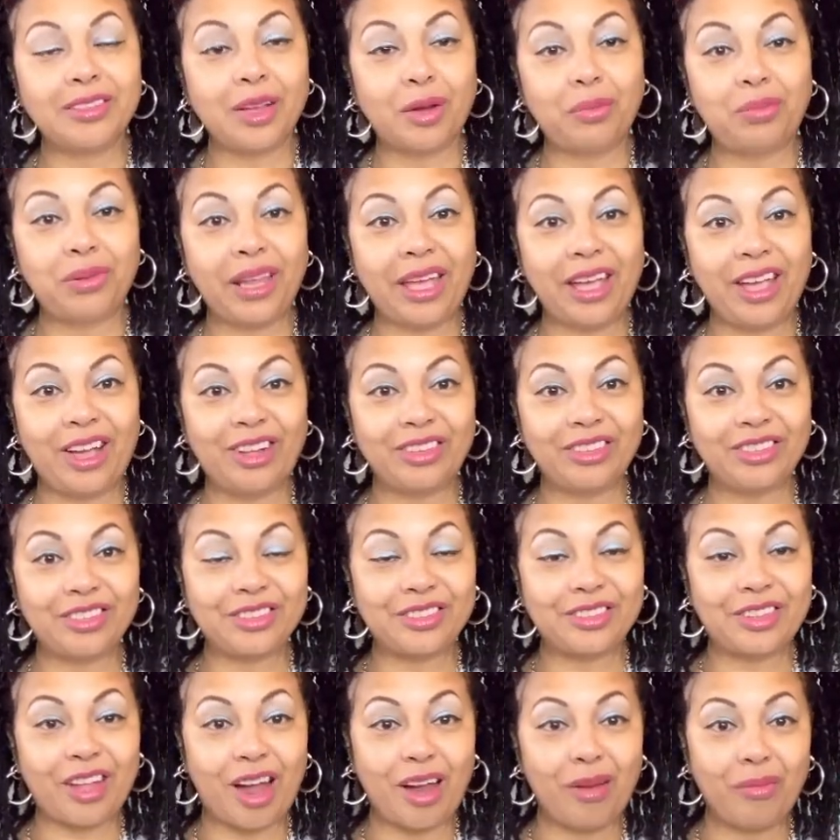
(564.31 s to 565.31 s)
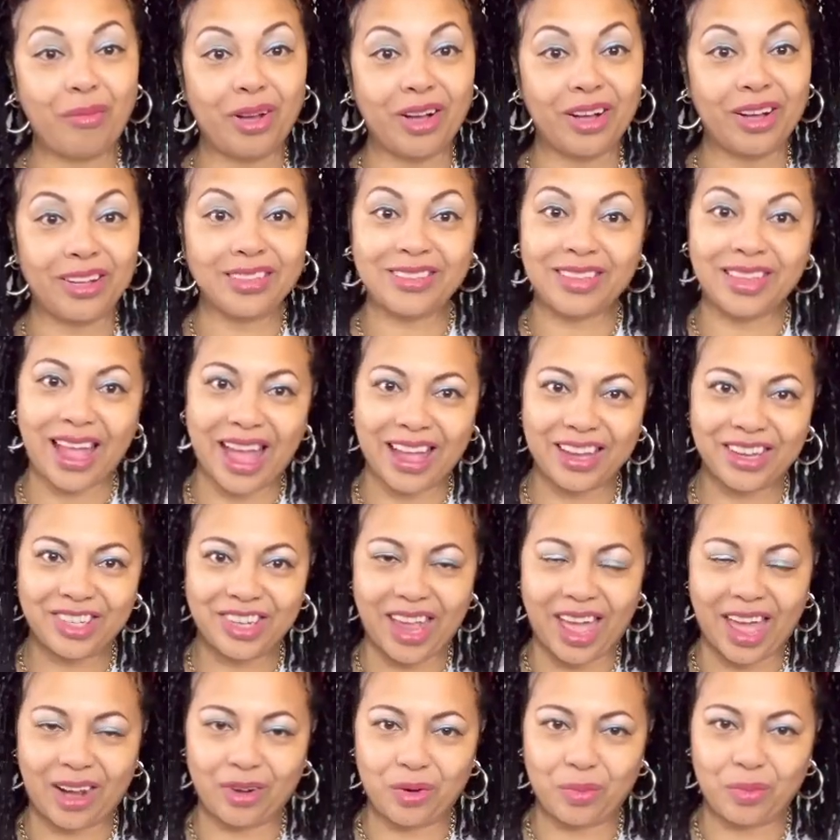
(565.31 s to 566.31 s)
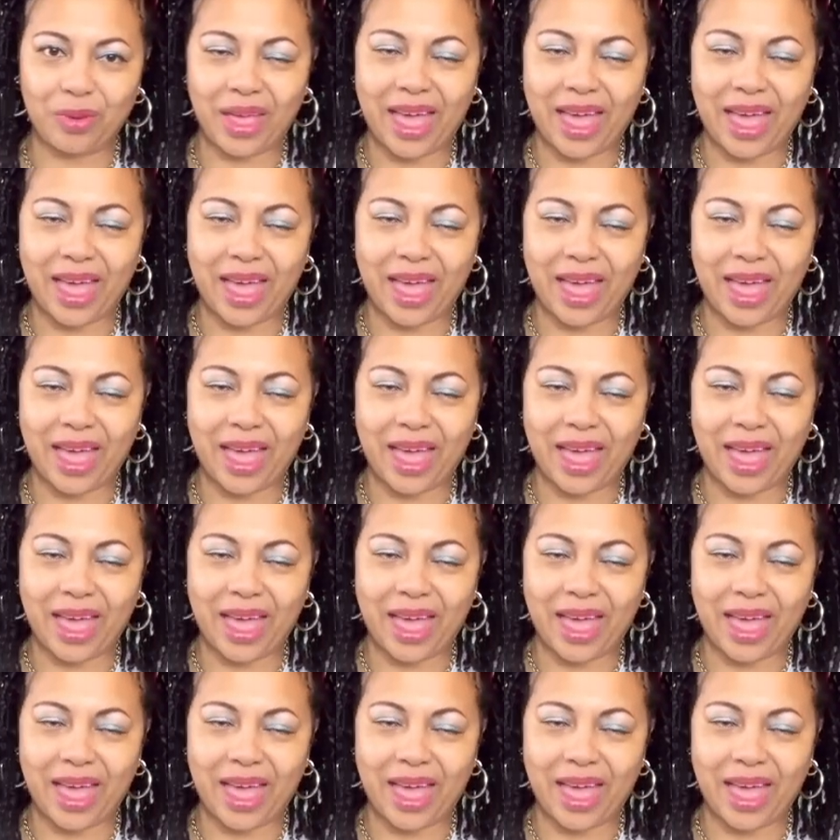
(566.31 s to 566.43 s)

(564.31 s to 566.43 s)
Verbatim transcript: a play on Starbucks eyeshadow